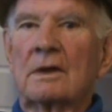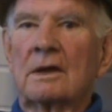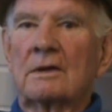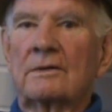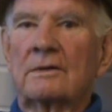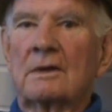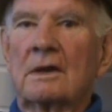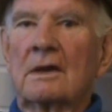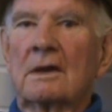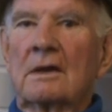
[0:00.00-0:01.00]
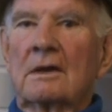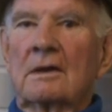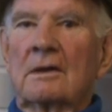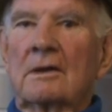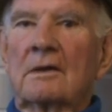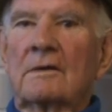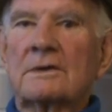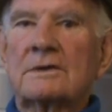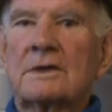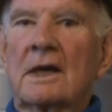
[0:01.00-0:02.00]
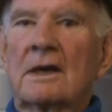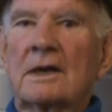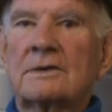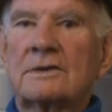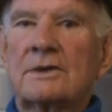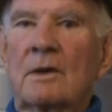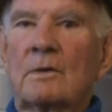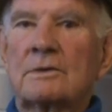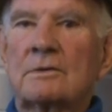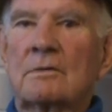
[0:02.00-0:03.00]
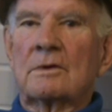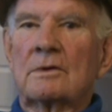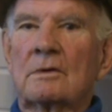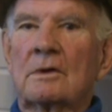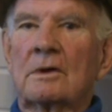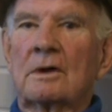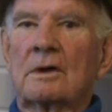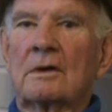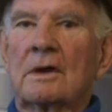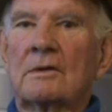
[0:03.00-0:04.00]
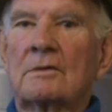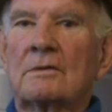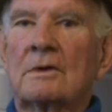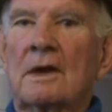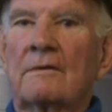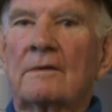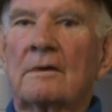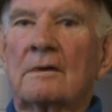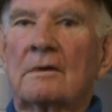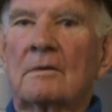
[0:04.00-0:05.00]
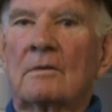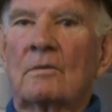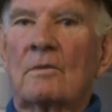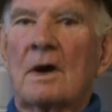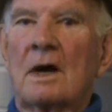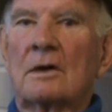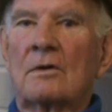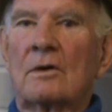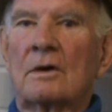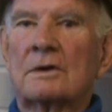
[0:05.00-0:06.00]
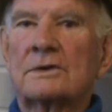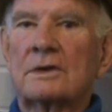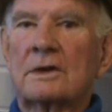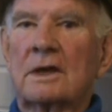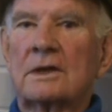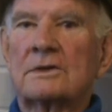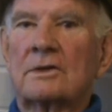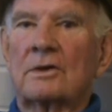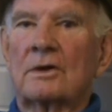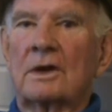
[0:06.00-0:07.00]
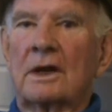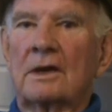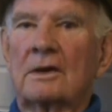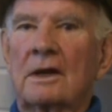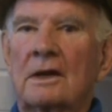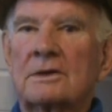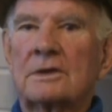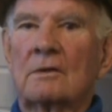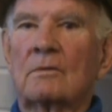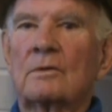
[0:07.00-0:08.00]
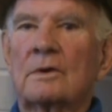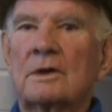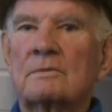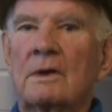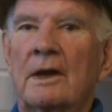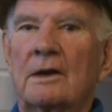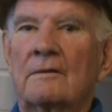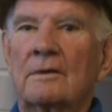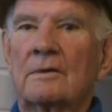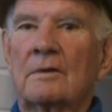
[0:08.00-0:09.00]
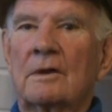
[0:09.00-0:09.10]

Yes. Oh, yes. This is not nice to say, but it's true. you learn that you never walk a horse that needs to urinate, you let it ruin its bladder if you do.